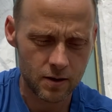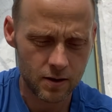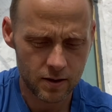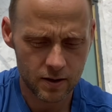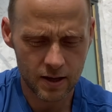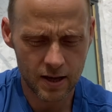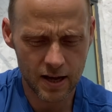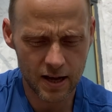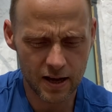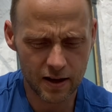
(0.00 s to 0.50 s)

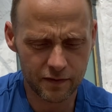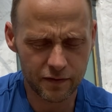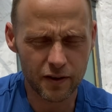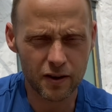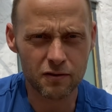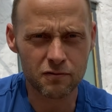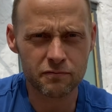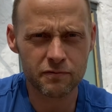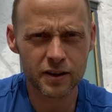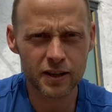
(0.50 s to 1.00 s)
they have a
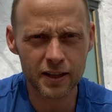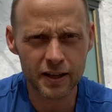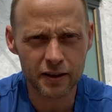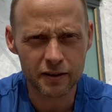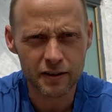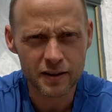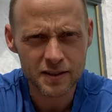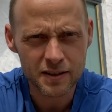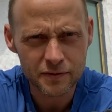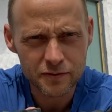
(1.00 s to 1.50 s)
really
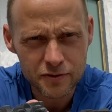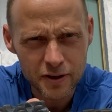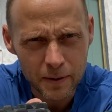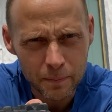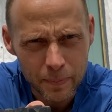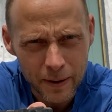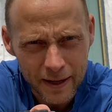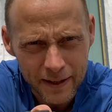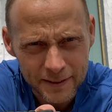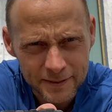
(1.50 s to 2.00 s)
aggressive tread
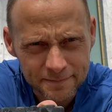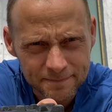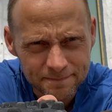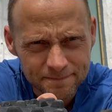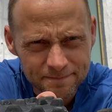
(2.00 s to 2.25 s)
pattern,